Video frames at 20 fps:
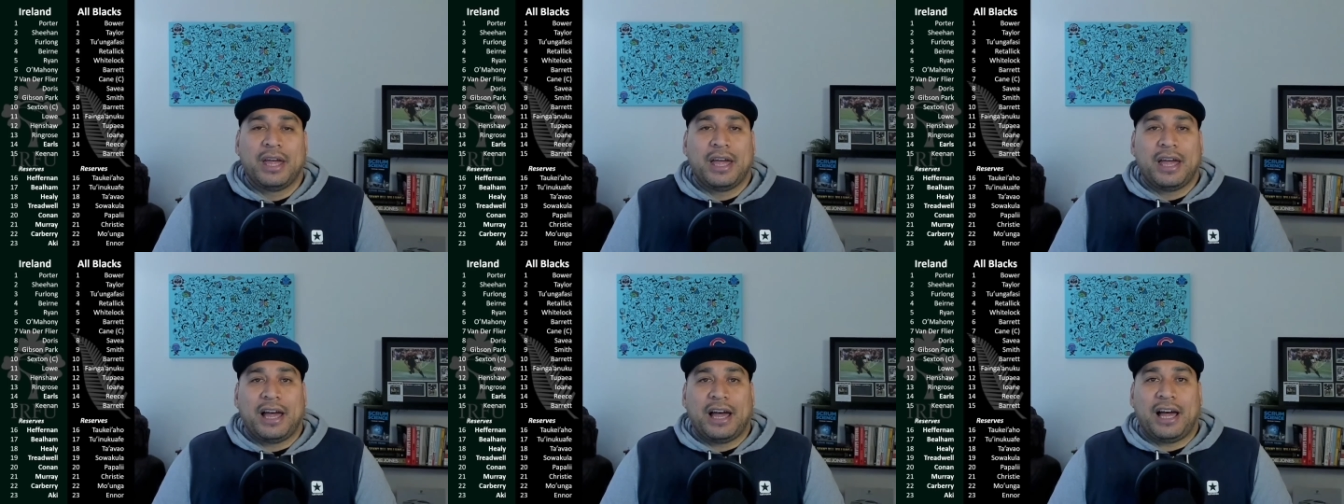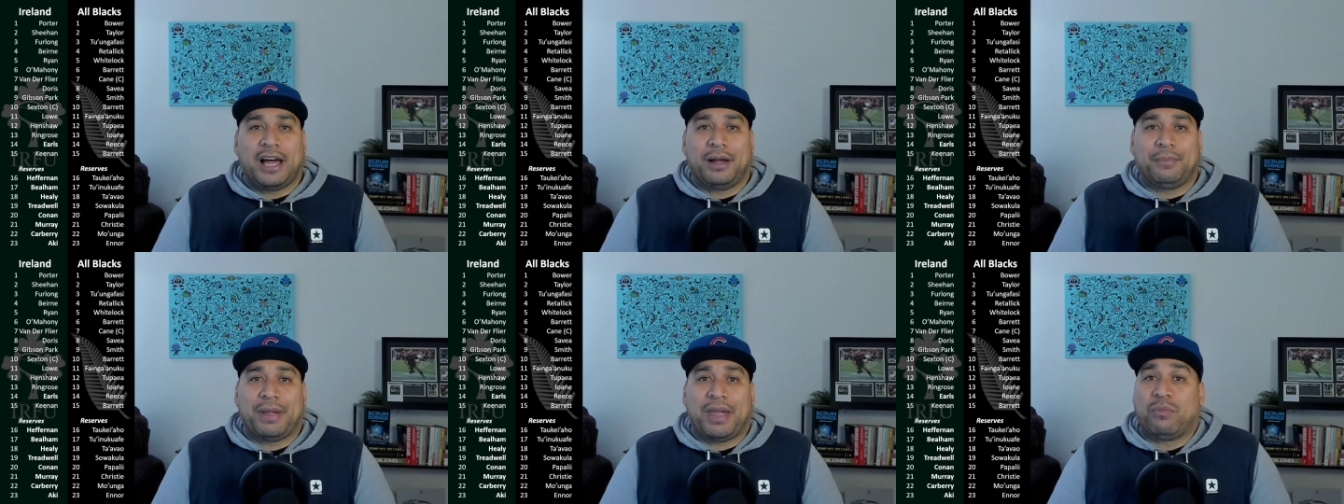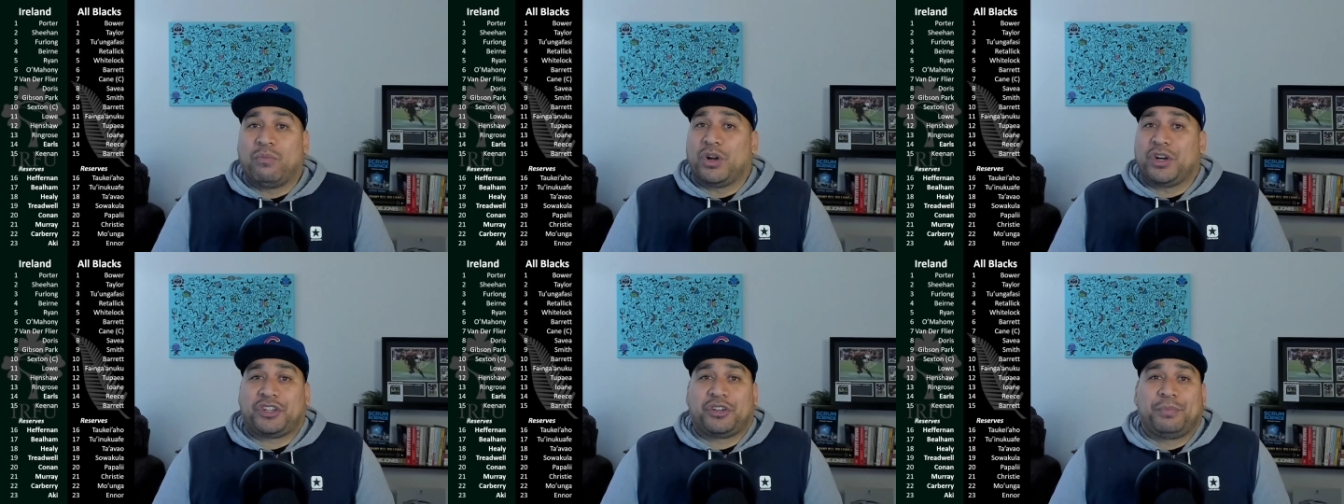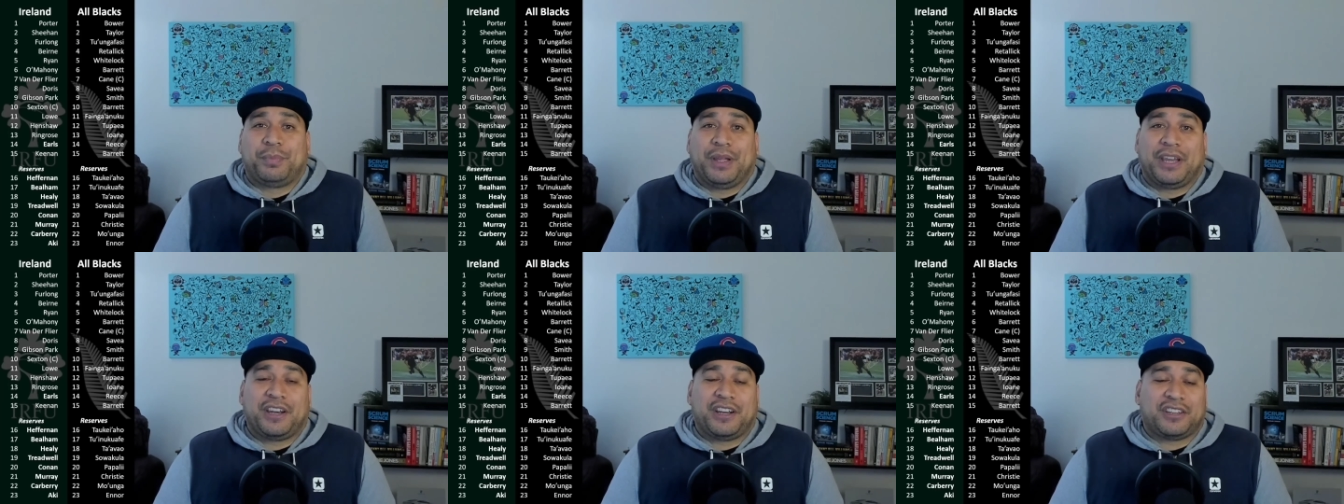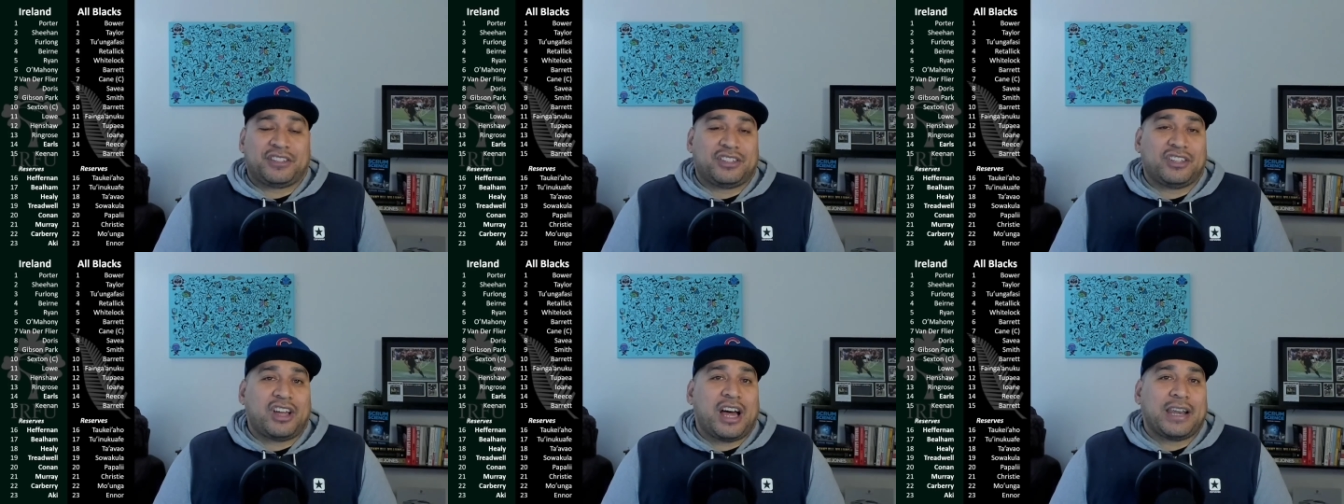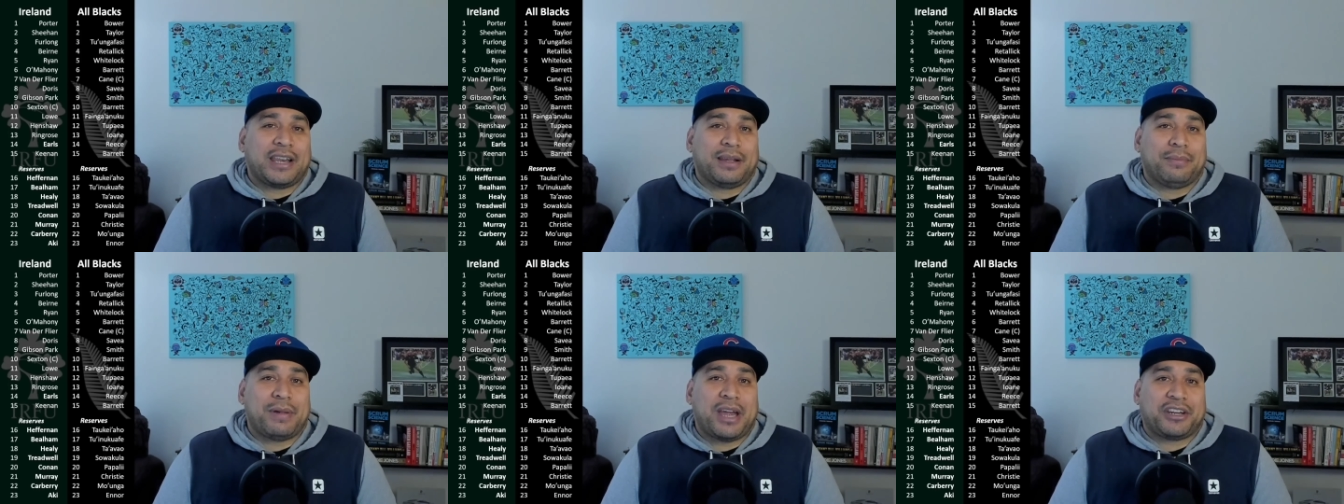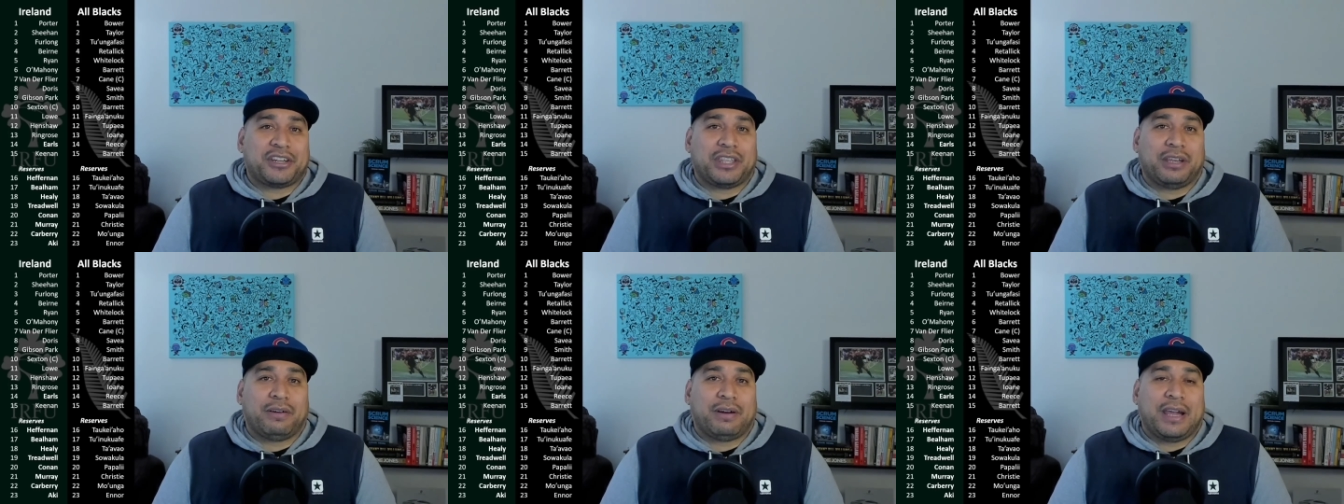And what should be an exciting match
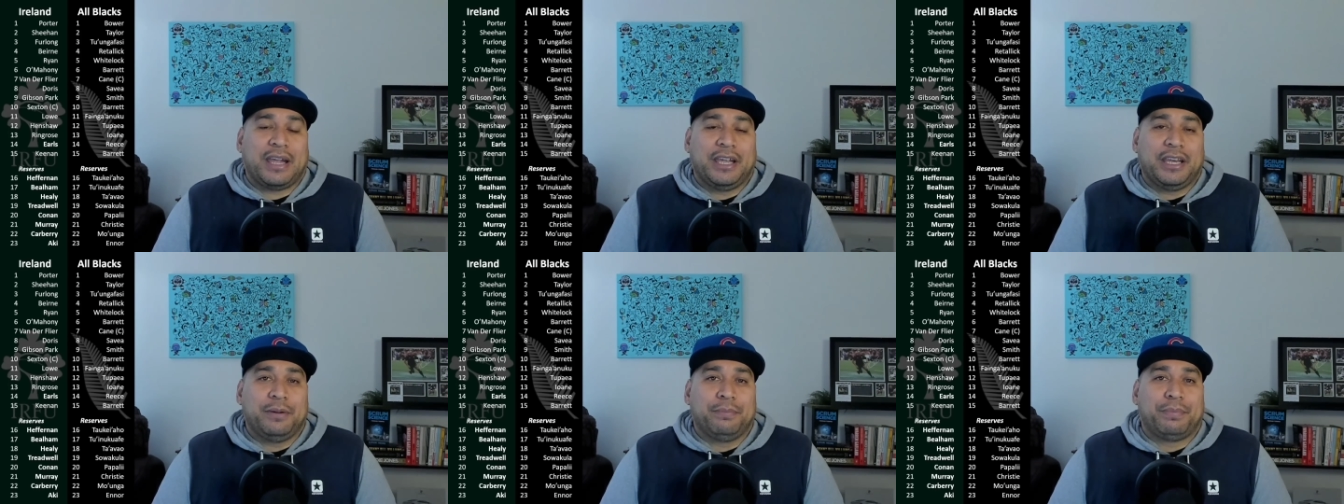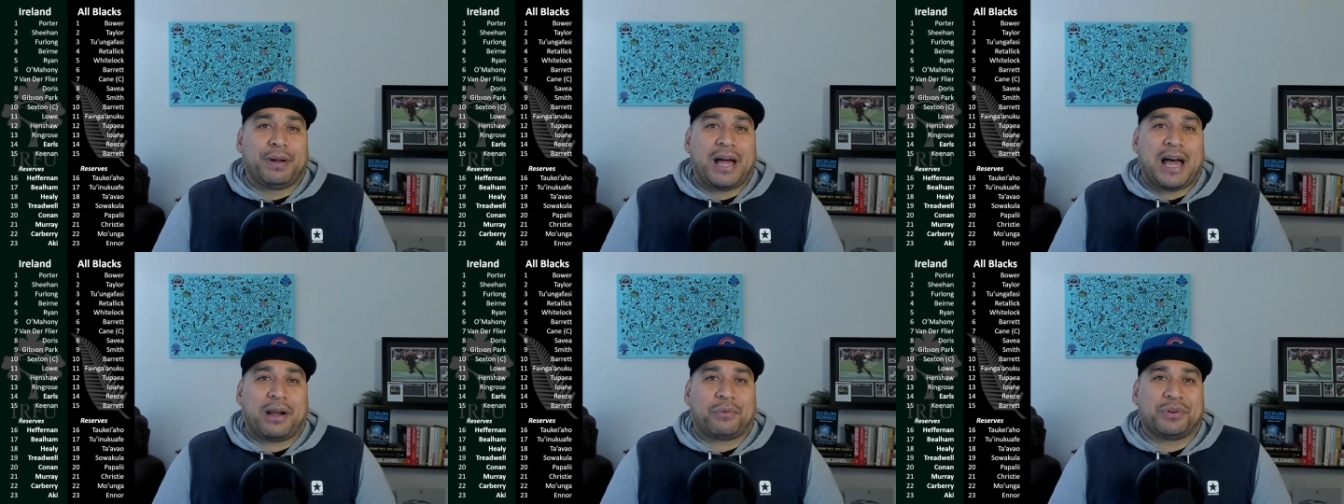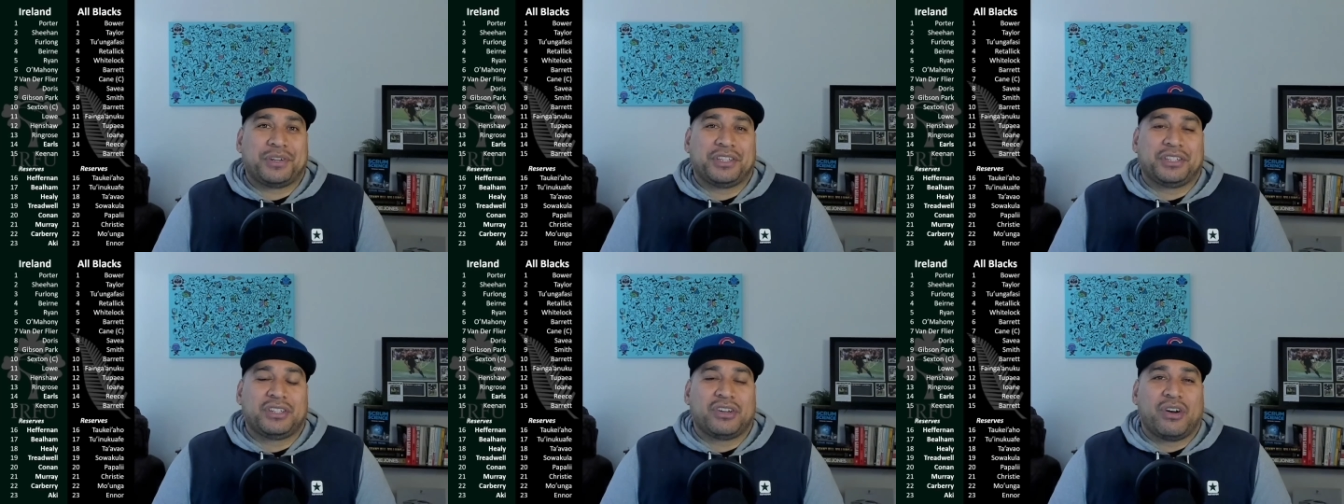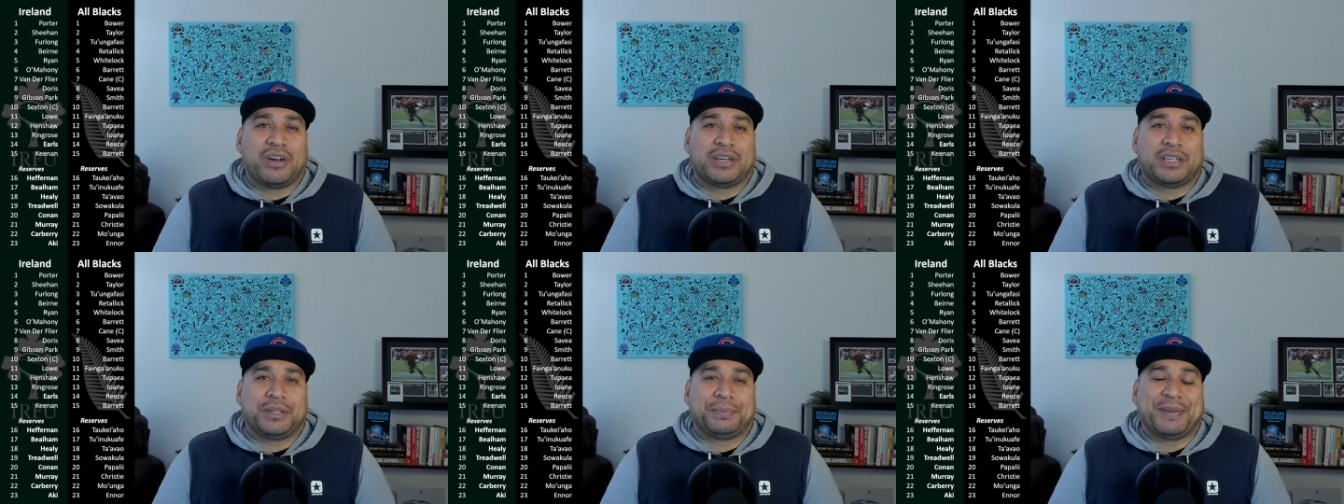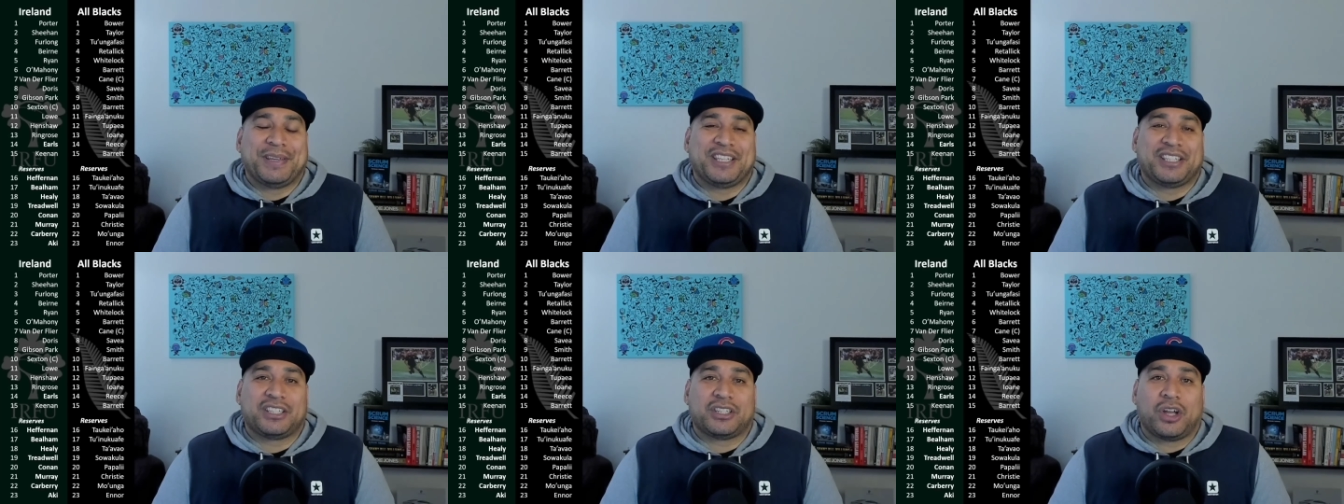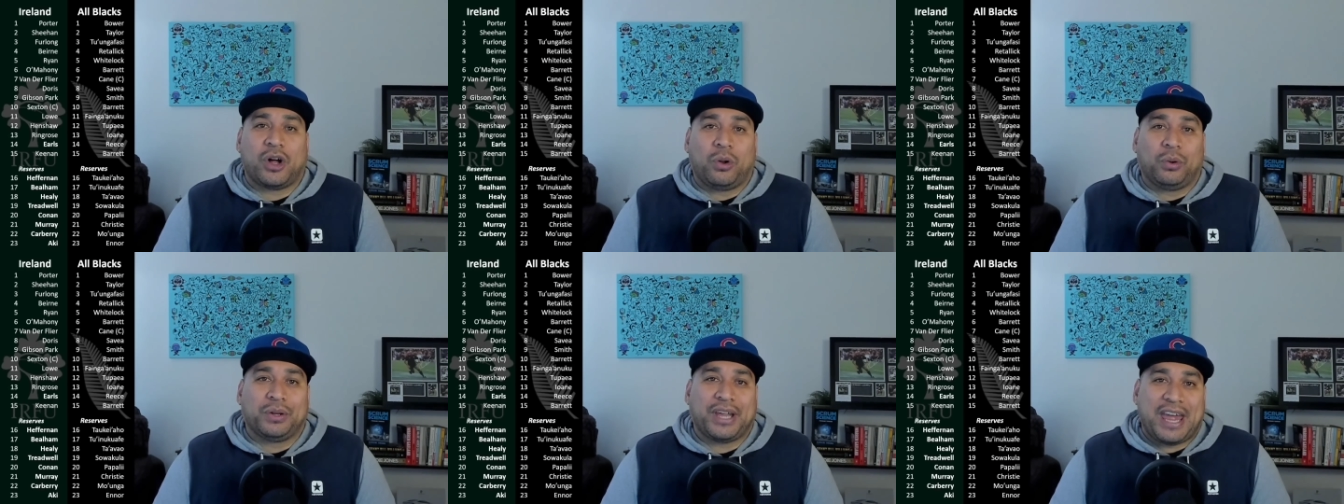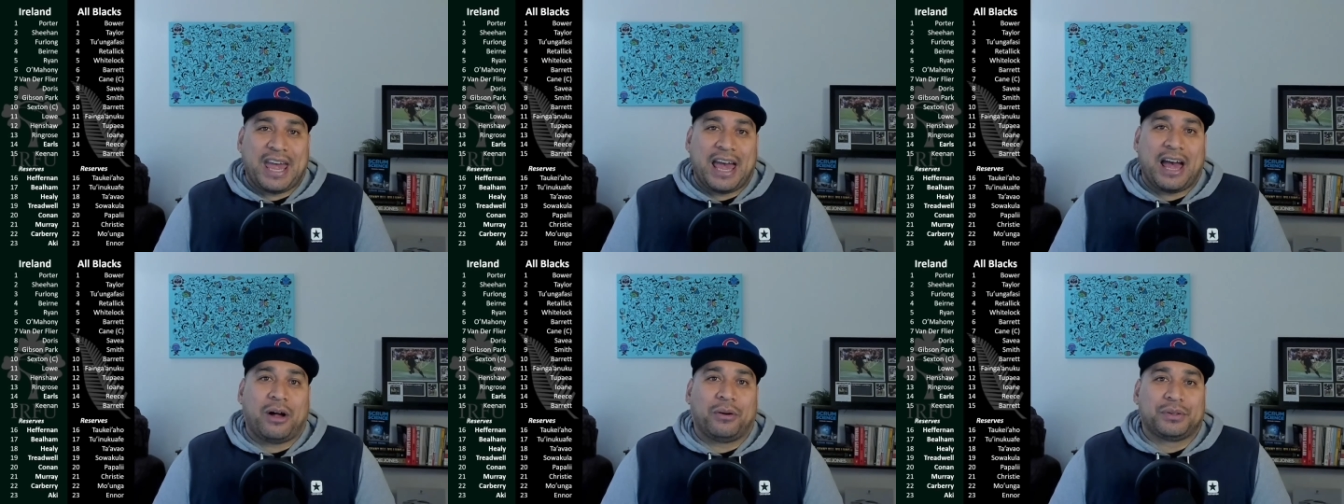there at Eden Park, which is going to be sold
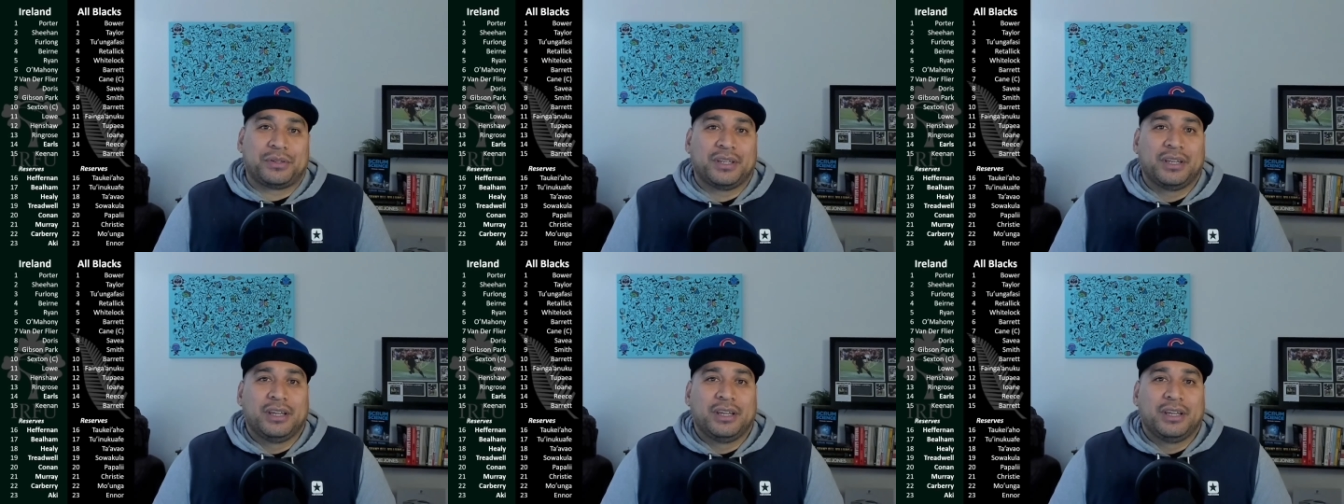out,